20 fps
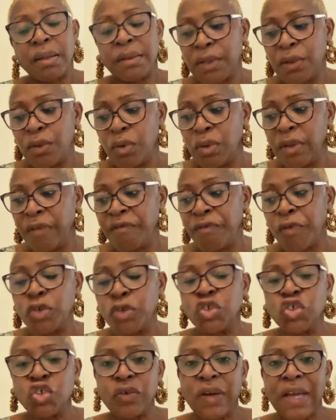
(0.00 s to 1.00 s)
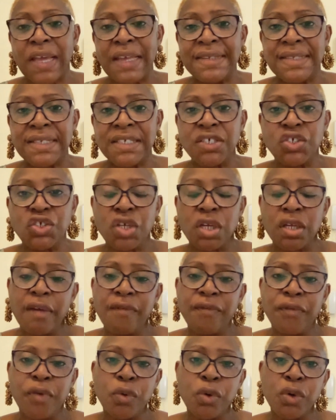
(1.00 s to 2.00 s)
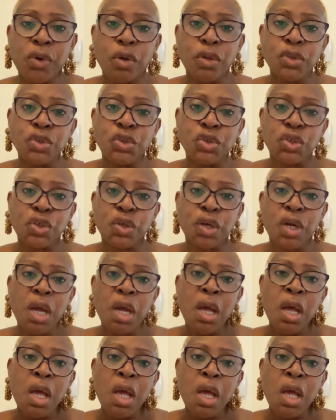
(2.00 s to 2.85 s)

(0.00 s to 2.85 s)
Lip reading: the vulturization of our culture.